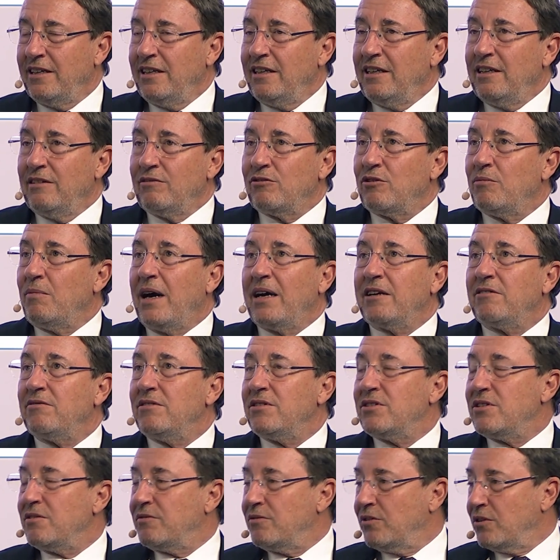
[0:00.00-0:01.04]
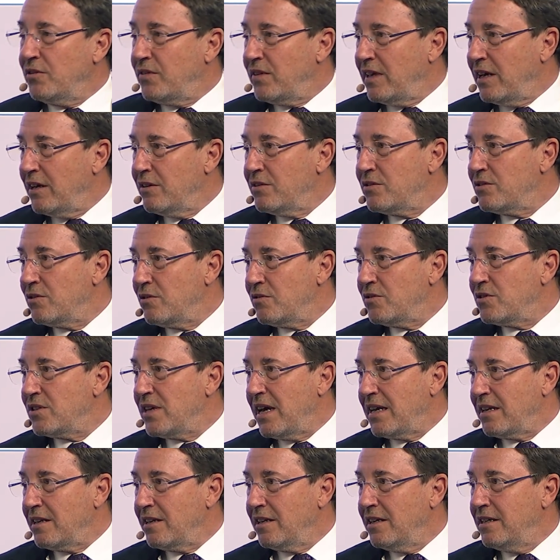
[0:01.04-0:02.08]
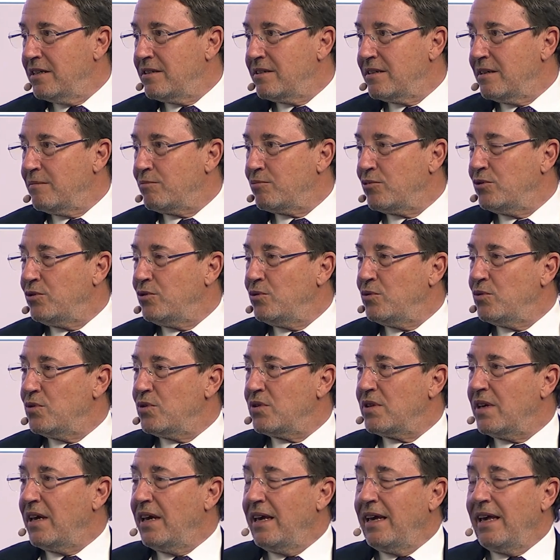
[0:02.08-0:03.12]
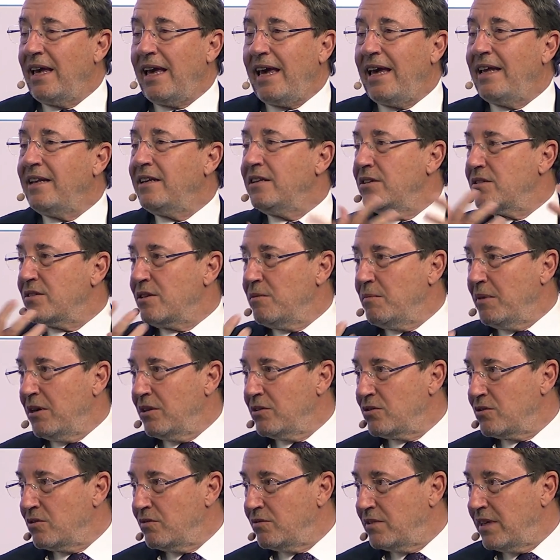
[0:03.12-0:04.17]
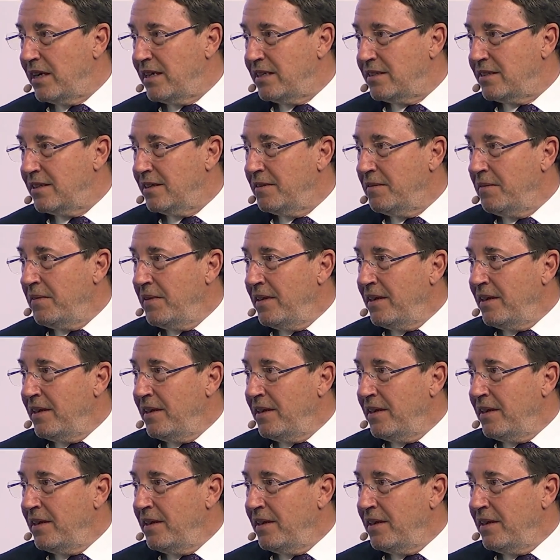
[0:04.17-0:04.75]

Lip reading: from hundreds, if not thousands of satellites that produce endless amounts of data